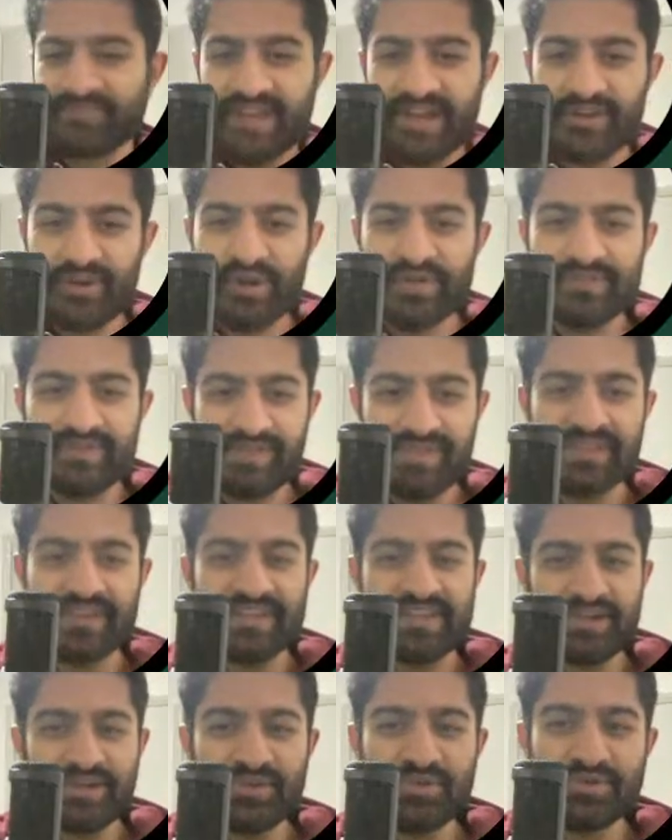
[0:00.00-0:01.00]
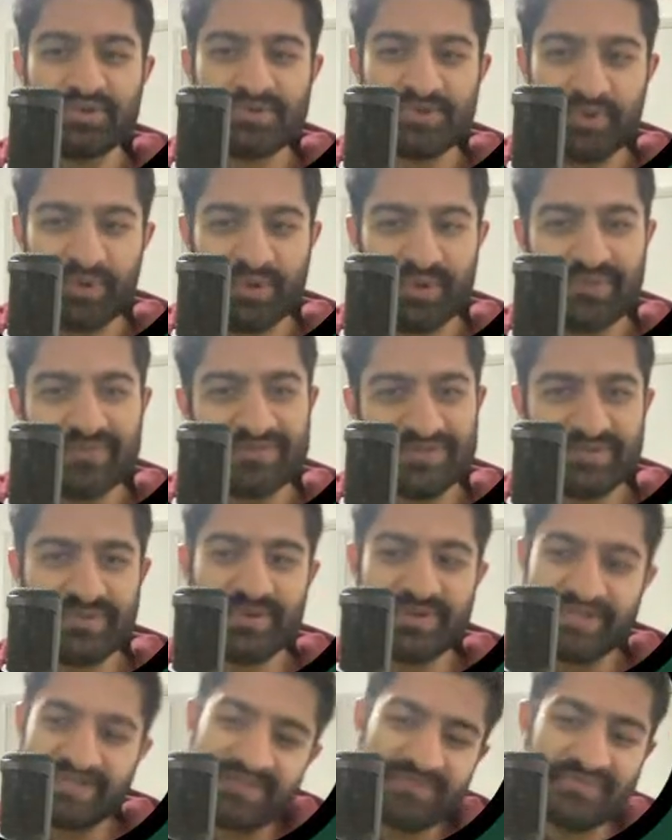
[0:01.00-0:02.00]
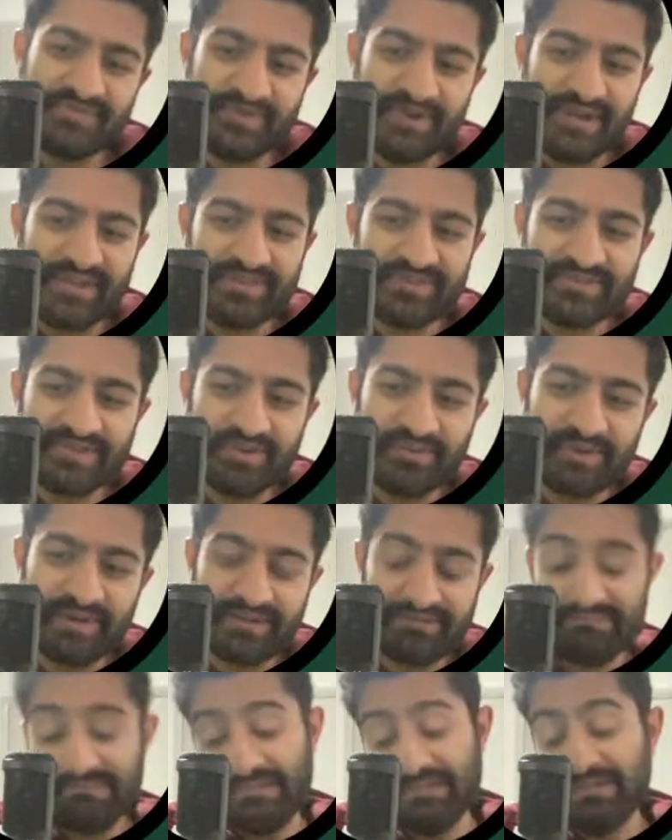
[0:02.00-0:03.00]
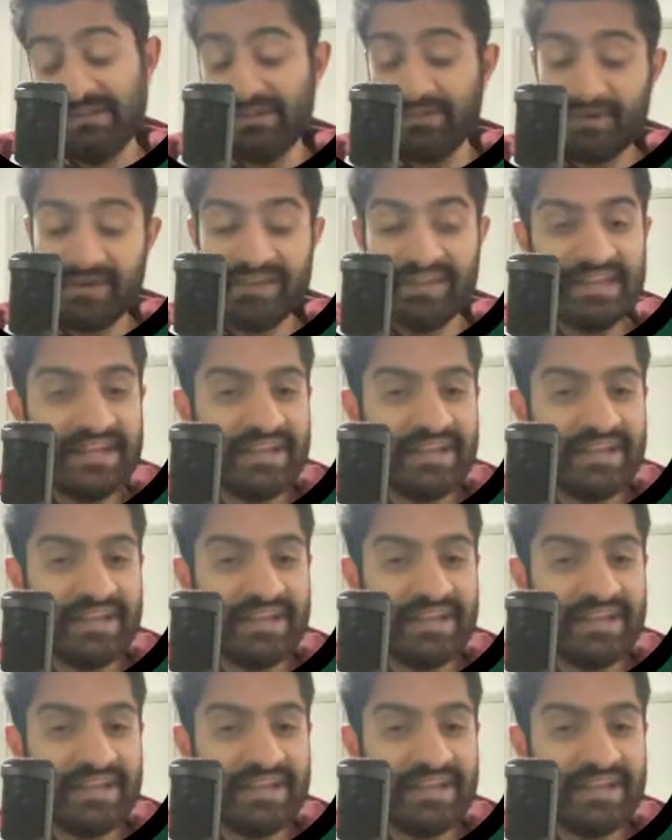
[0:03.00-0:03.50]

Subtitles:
I don't even think he can use all of his 27 trades. So yeah, anyway,